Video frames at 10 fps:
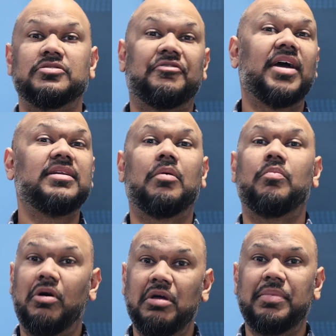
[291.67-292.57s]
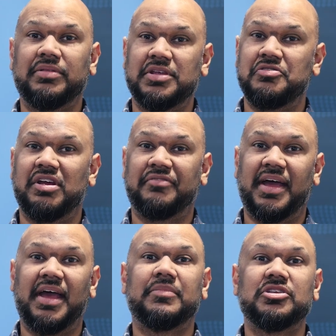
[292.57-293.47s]
To find out more about the
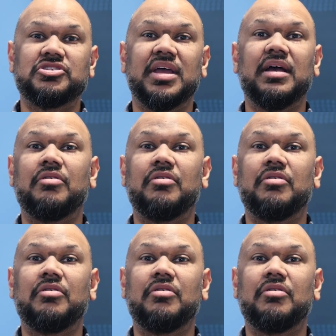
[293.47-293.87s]
Nureva app, check